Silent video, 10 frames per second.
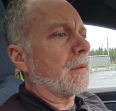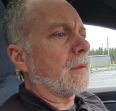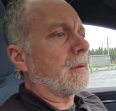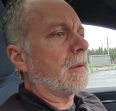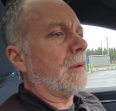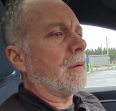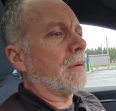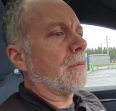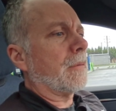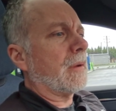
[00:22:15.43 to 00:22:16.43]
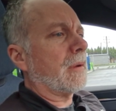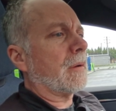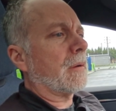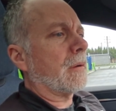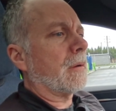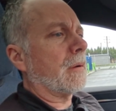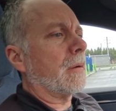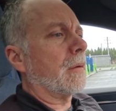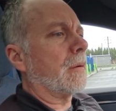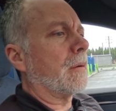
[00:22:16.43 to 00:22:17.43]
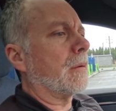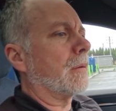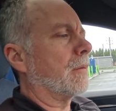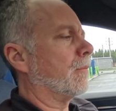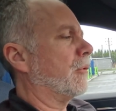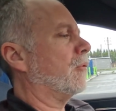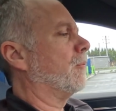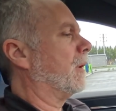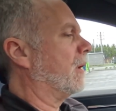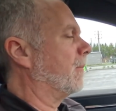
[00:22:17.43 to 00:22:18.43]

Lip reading: And here we are. Boom.